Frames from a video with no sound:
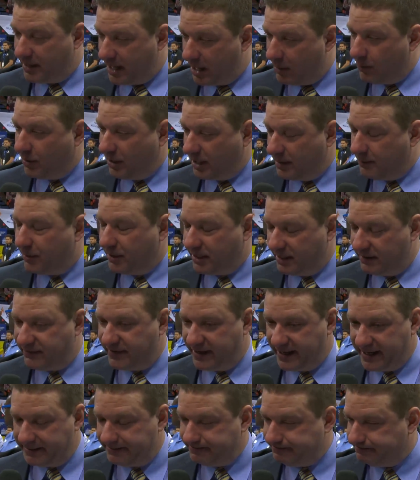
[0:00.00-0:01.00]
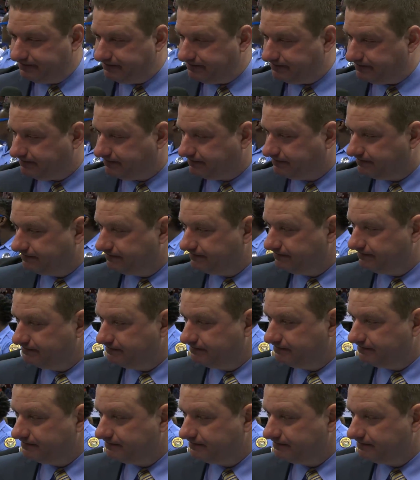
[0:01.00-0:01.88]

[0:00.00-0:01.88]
I really believe that. You're the most